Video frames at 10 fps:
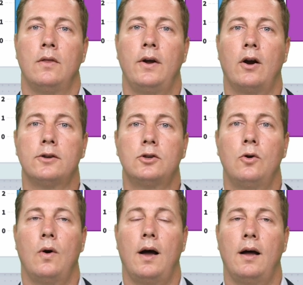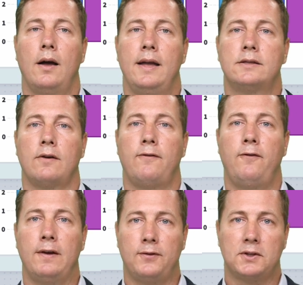There also is a
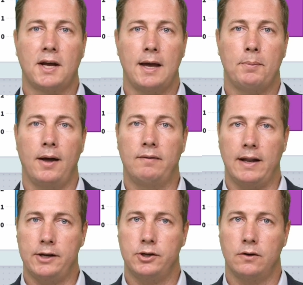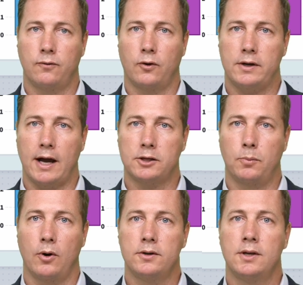fifth type of legend for
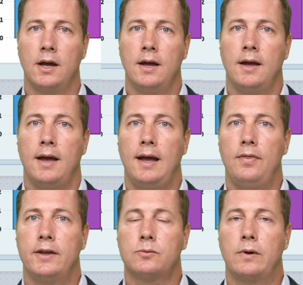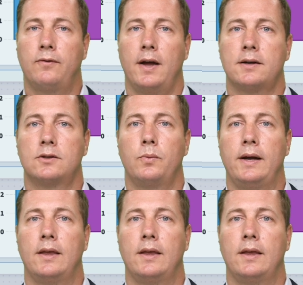dashboards, and this reflects the way